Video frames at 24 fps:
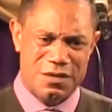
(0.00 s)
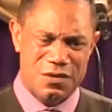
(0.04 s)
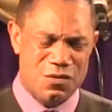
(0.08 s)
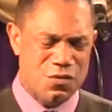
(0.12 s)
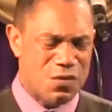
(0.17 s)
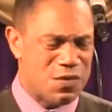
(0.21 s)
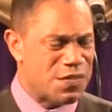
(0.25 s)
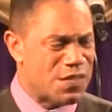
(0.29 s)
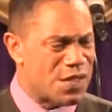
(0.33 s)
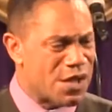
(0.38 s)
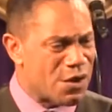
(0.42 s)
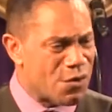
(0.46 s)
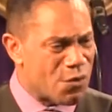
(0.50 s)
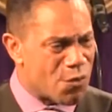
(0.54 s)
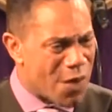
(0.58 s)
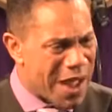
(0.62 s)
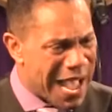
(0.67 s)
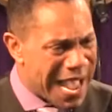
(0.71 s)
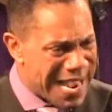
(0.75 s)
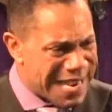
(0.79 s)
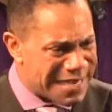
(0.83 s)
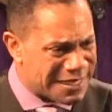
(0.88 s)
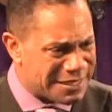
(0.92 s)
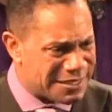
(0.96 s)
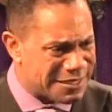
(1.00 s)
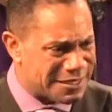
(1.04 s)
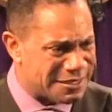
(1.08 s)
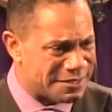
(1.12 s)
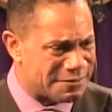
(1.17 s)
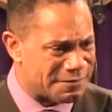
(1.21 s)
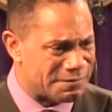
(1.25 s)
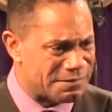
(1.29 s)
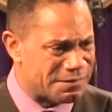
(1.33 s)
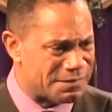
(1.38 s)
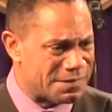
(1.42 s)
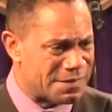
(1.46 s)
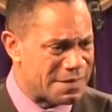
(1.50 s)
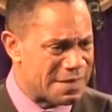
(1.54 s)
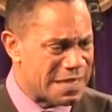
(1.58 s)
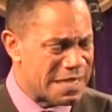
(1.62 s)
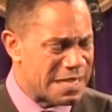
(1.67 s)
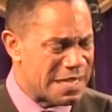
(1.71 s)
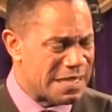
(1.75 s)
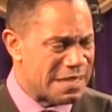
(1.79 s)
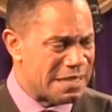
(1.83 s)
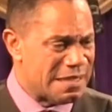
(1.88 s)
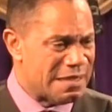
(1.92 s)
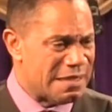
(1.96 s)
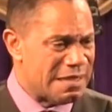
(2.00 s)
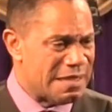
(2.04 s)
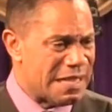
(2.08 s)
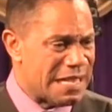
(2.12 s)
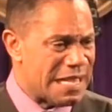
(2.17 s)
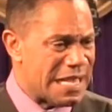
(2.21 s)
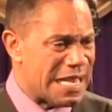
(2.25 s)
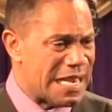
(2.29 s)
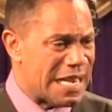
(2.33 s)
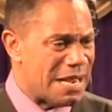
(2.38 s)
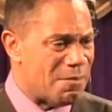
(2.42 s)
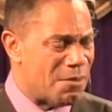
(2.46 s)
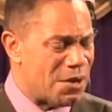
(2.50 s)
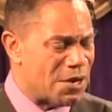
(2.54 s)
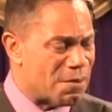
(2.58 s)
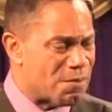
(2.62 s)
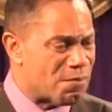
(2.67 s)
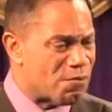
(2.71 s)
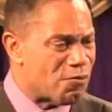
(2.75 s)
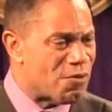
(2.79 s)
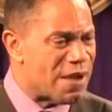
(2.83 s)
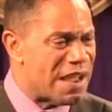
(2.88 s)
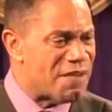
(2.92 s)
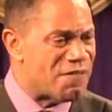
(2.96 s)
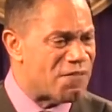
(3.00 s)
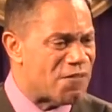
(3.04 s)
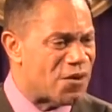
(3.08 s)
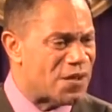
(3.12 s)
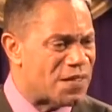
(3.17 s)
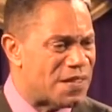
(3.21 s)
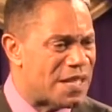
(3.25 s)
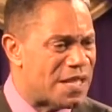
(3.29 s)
When they're right, and I'm going to pray for